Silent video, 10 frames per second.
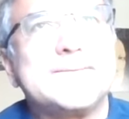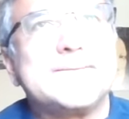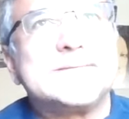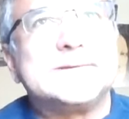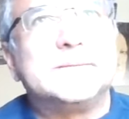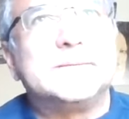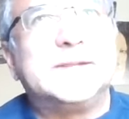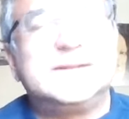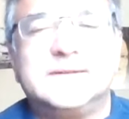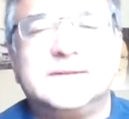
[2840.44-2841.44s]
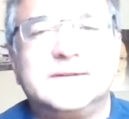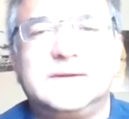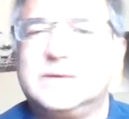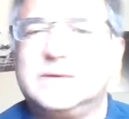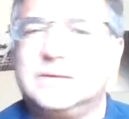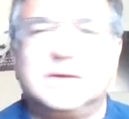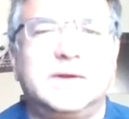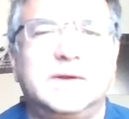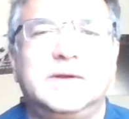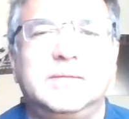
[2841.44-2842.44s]
So, but that's internal
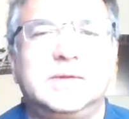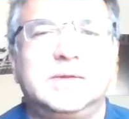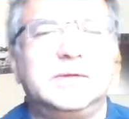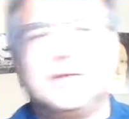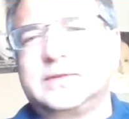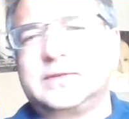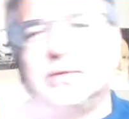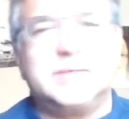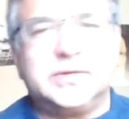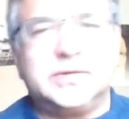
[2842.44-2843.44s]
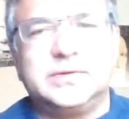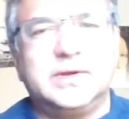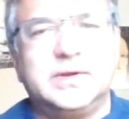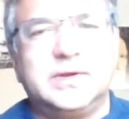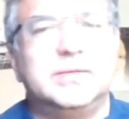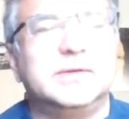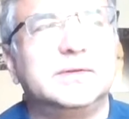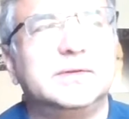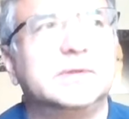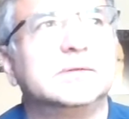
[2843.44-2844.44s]
time, and then there's externally measured time. And
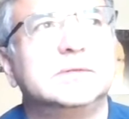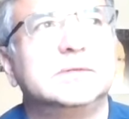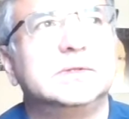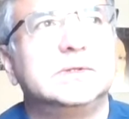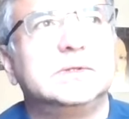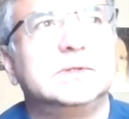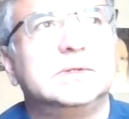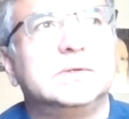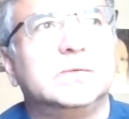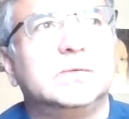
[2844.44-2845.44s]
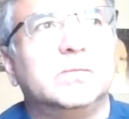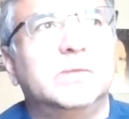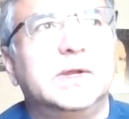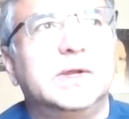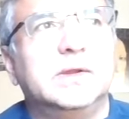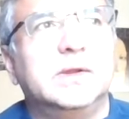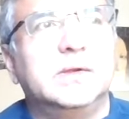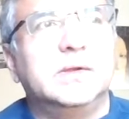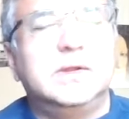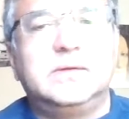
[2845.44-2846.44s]
so, but
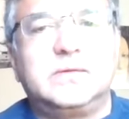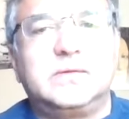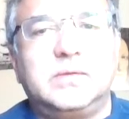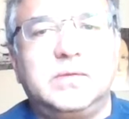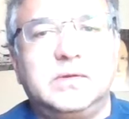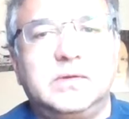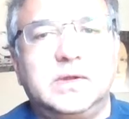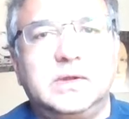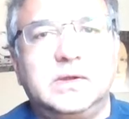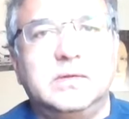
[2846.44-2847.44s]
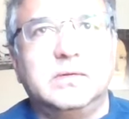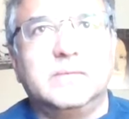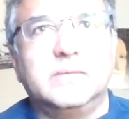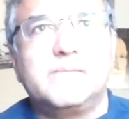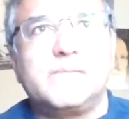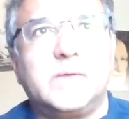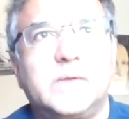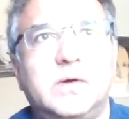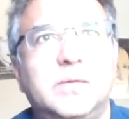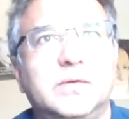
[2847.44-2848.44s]
there is something that you're
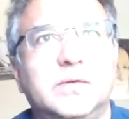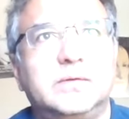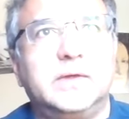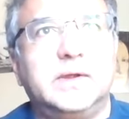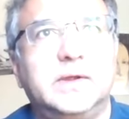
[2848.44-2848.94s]
almost like,